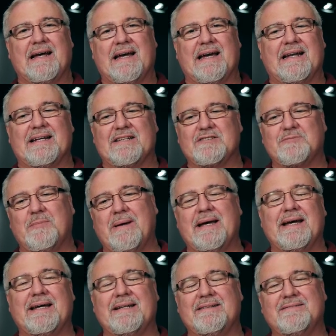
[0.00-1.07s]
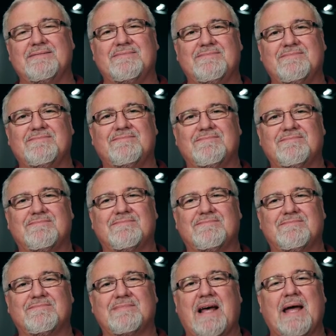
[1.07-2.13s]
It has been
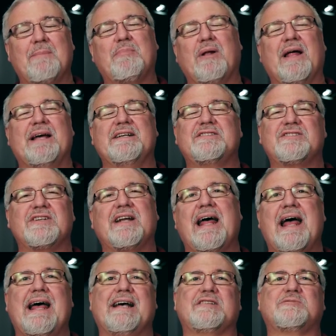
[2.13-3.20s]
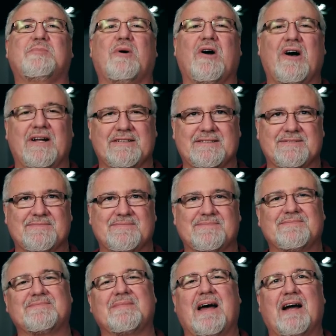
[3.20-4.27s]
a place that has brought
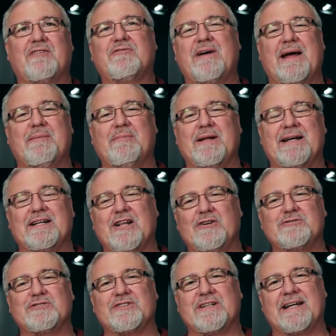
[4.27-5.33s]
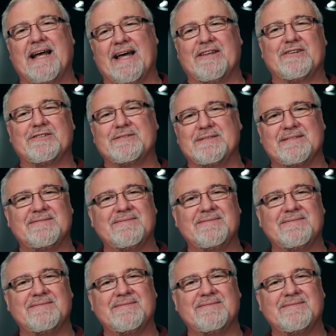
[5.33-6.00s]
our family closer together.